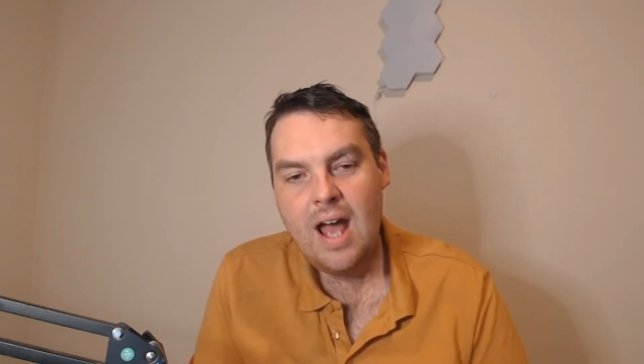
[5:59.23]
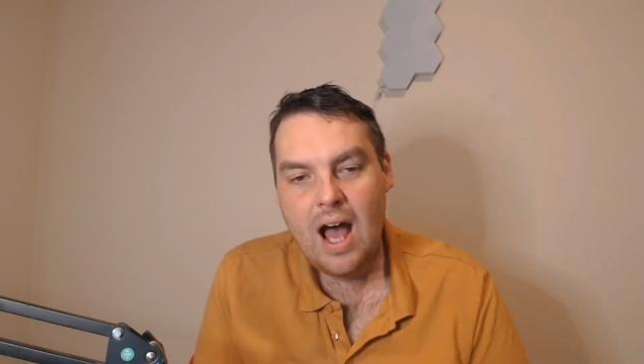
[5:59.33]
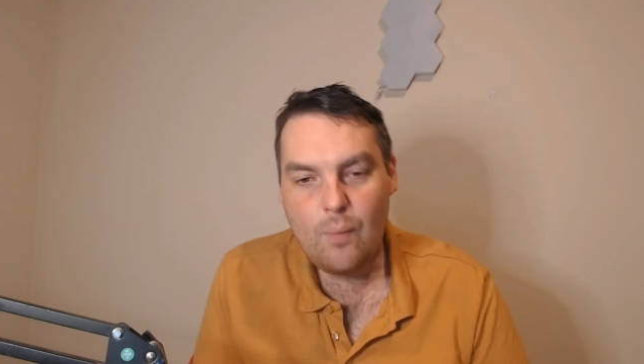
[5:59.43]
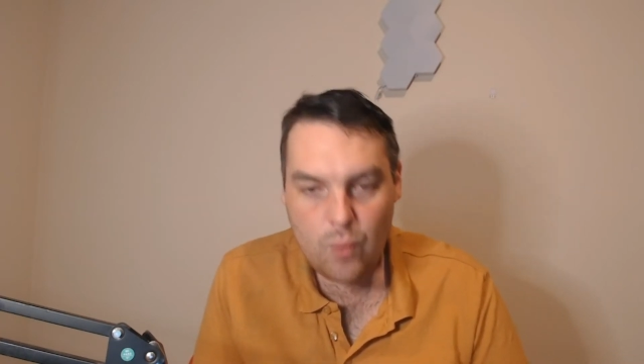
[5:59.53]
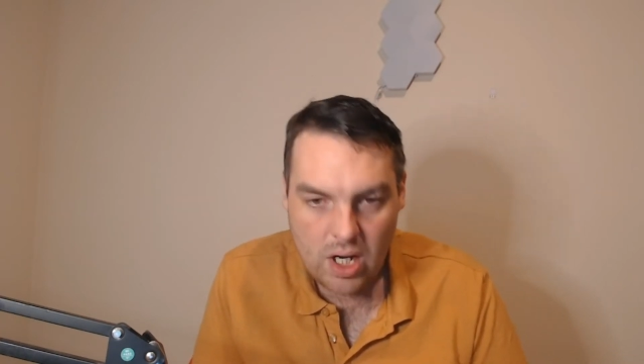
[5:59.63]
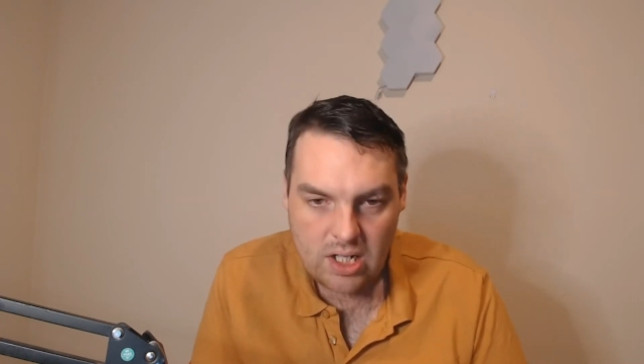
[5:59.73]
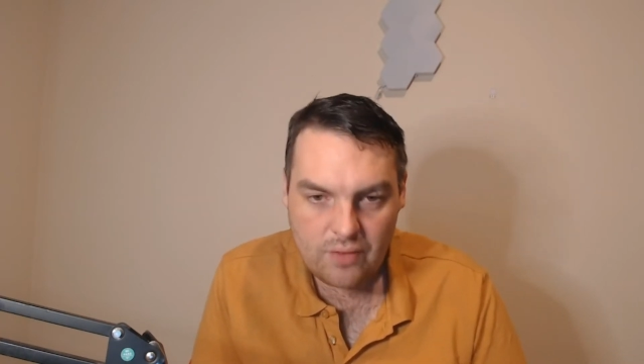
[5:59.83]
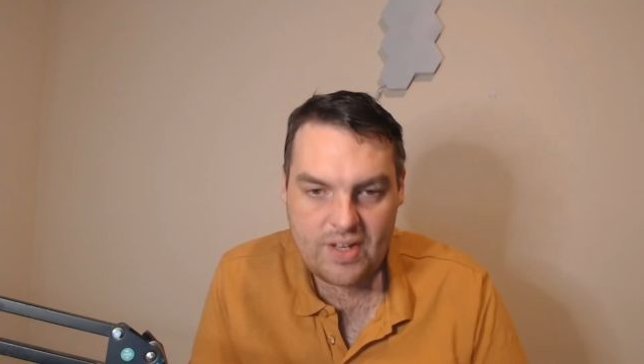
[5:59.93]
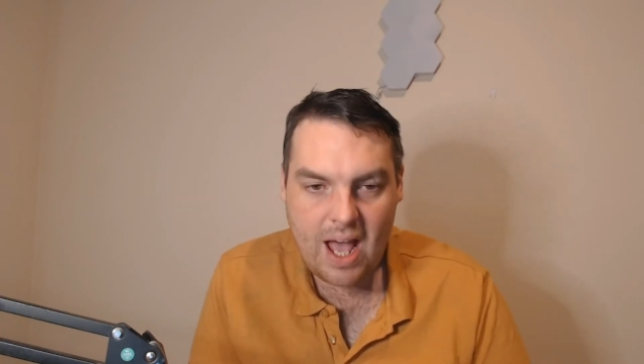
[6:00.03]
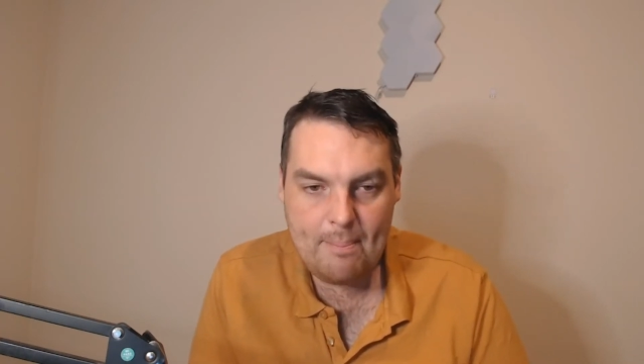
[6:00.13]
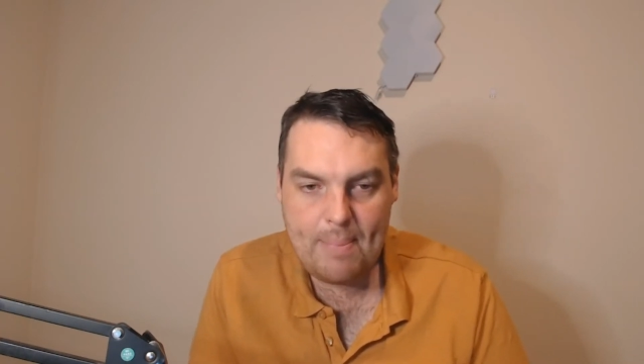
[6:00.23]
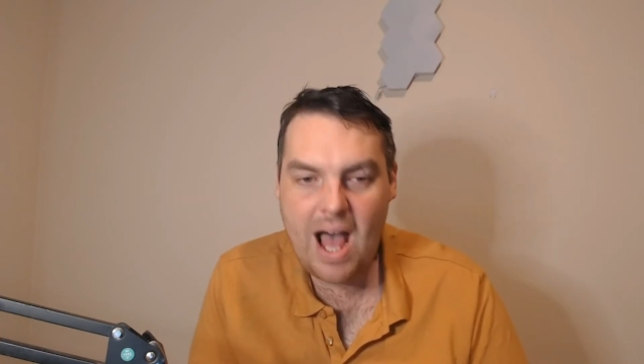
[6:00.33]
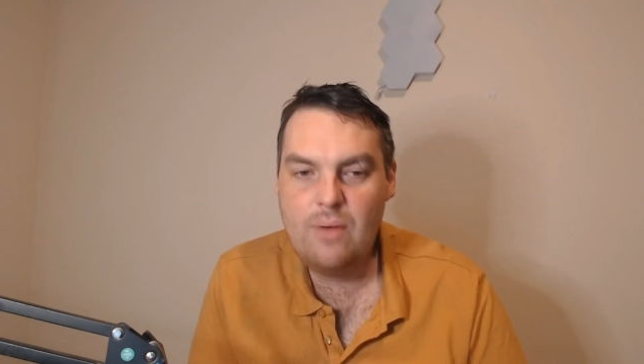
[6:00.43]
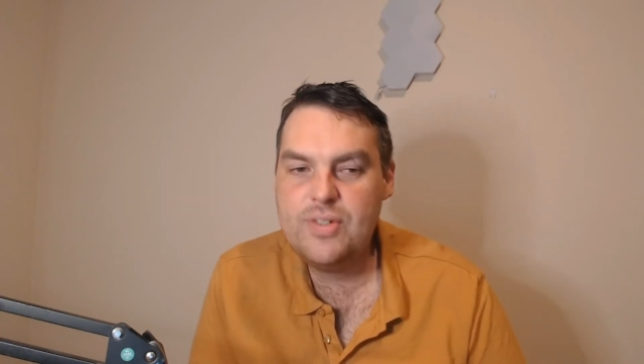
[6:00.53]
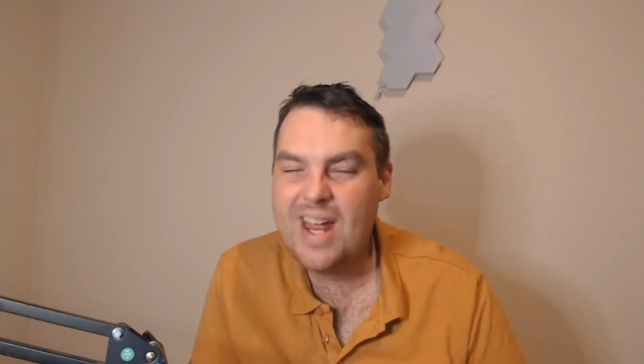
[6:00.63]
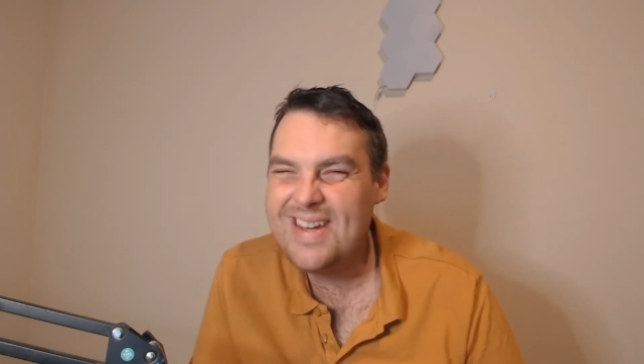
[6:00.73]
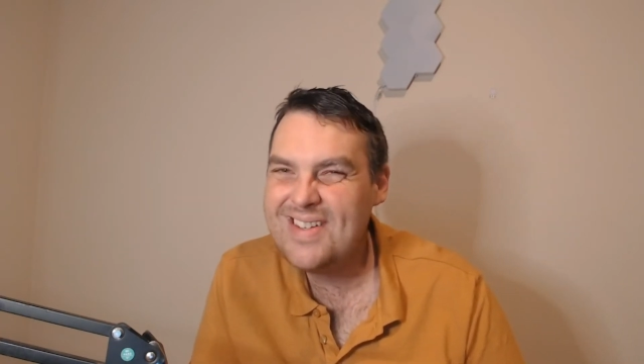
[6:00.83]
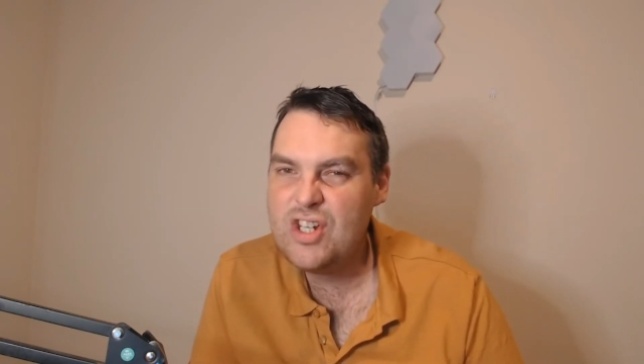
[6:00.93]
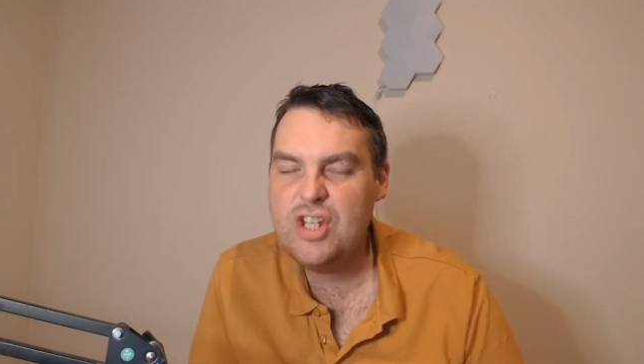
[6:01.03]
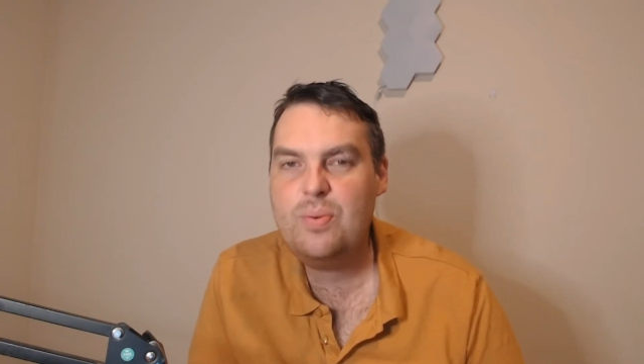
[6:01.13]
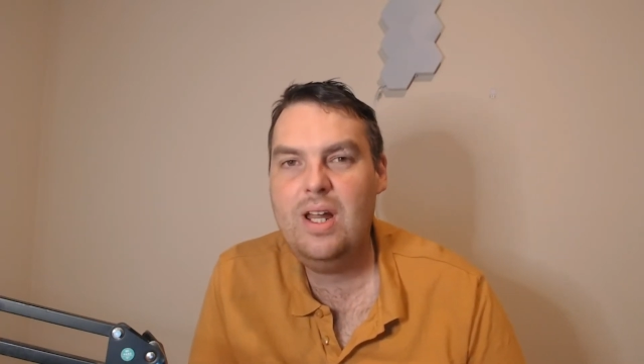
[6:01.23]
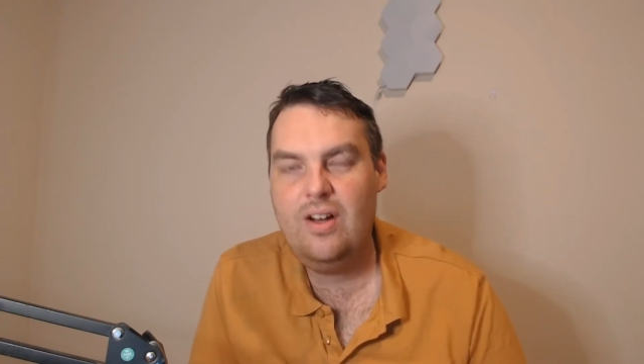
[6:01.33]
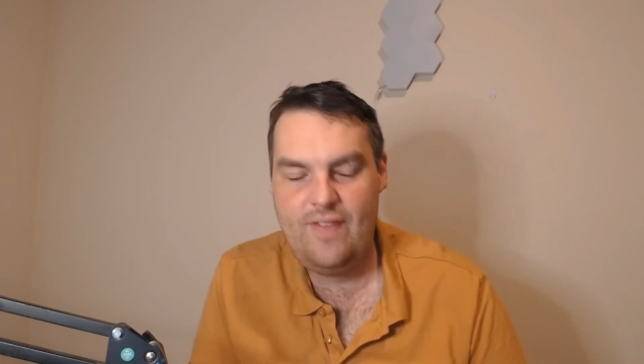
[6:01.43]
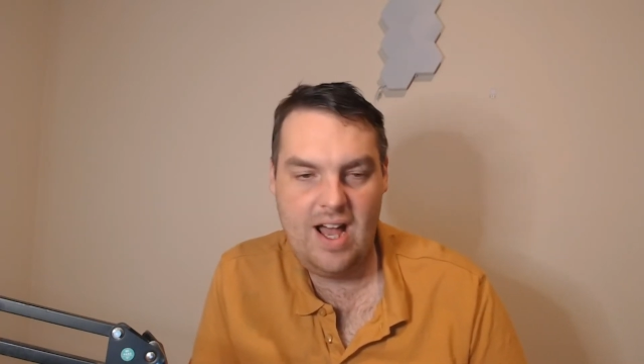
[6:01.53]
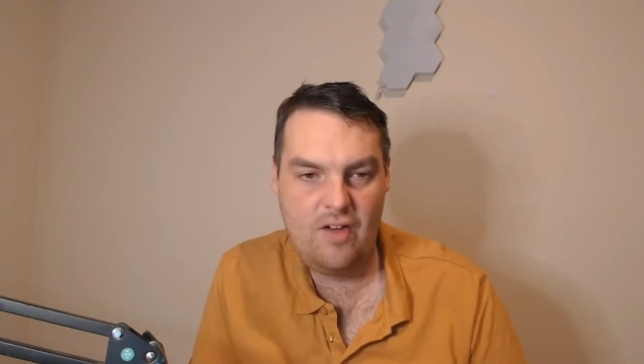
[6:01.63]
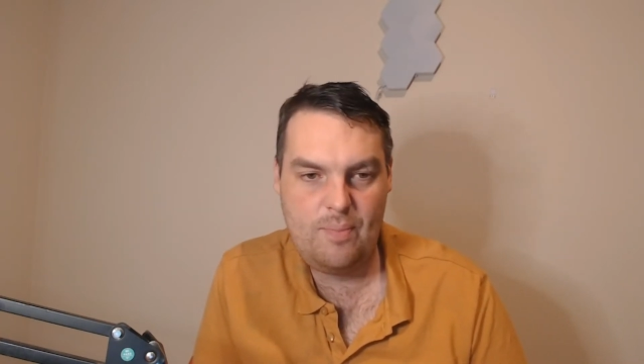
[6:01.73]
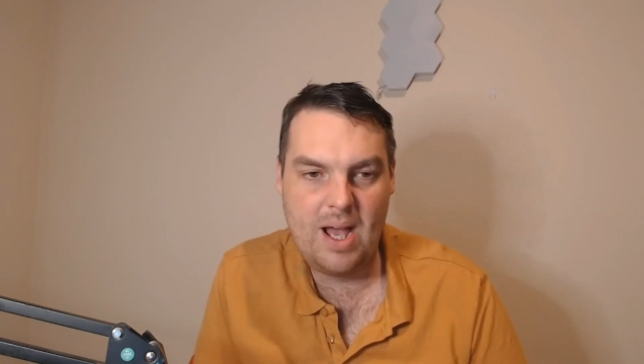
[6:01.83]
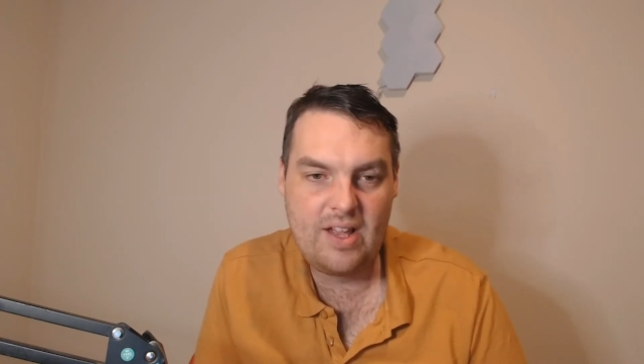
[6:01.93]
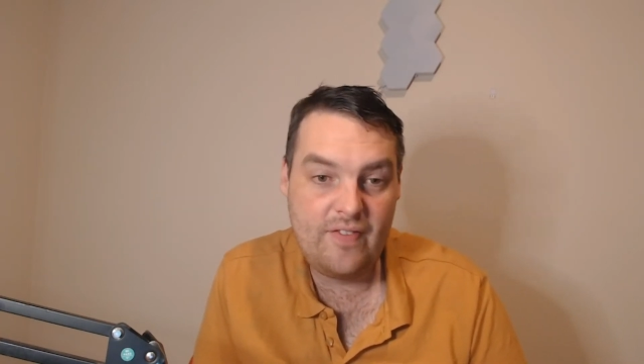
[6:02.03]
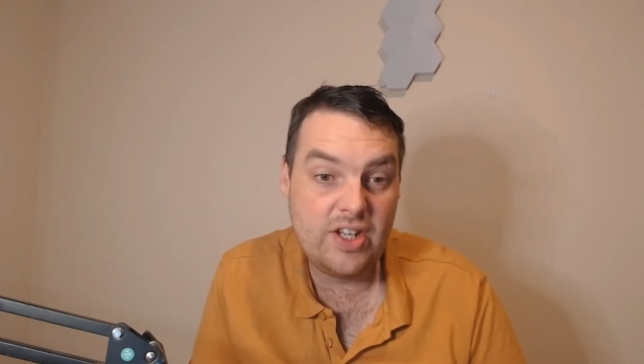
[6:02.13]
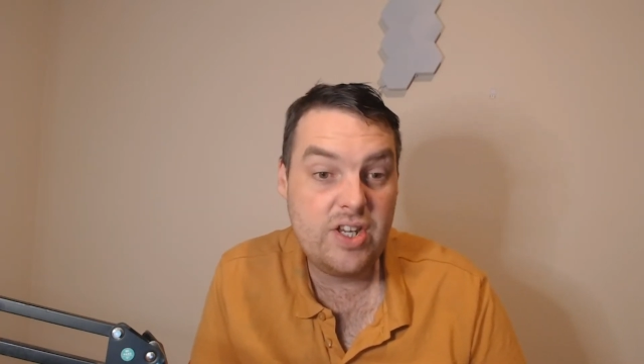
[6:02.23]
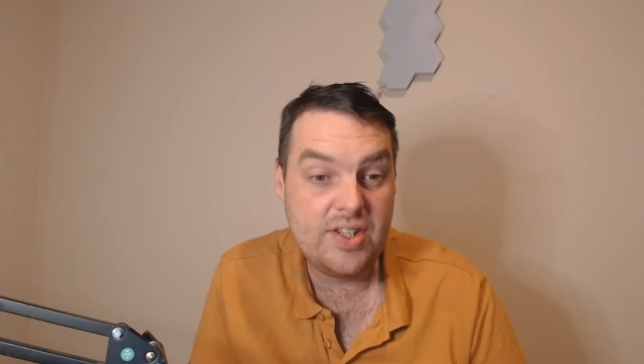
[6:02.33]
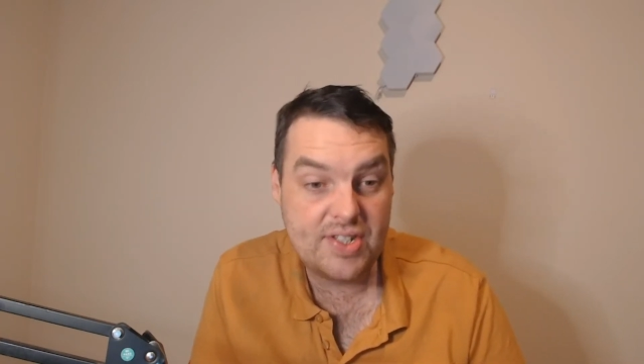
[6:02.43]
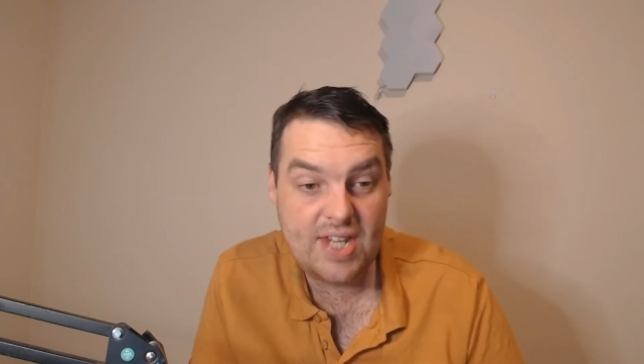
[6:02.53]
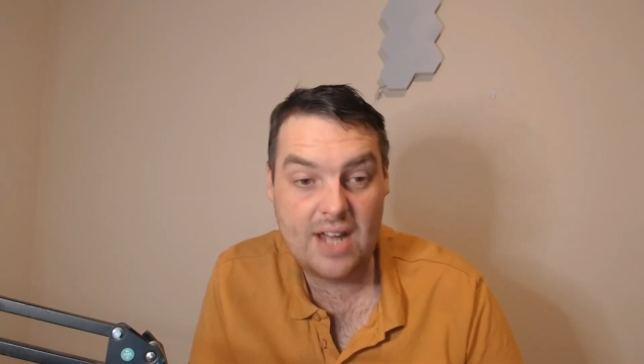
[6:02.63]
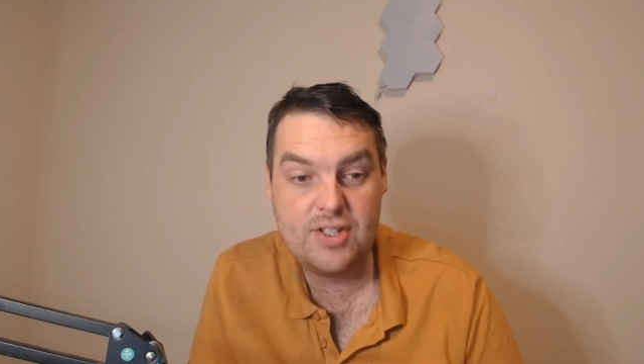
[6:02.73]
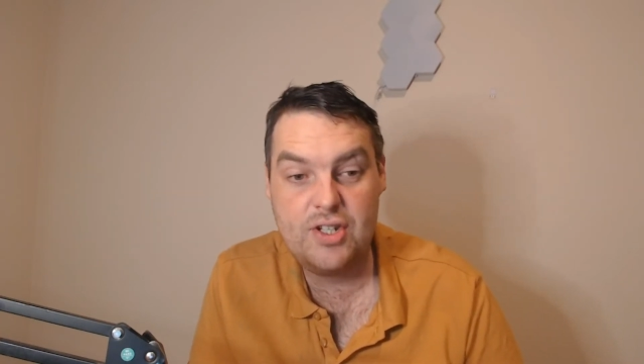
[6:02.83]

I really love Gam Pound's energy as well off halfback. I think it sets us